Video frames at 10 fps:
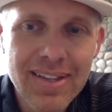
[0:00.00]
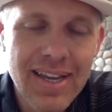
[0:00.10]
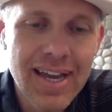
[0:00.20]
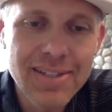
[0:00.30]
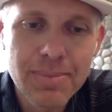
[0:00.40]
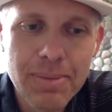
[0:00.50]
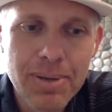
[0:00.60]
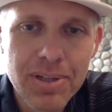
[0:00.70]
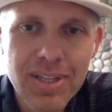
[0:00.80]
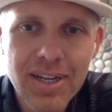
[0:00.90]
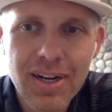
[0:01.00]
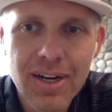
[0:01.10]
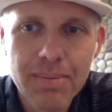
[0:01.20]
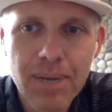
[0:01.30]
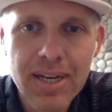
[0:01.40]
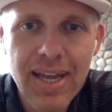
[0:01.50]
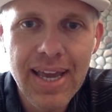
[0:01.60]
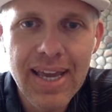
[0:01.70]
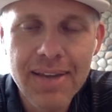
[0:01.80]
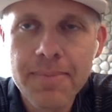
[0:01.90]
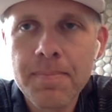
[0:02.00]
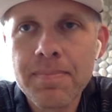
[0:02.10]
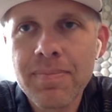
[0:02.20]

The guys will be building the car on Monday.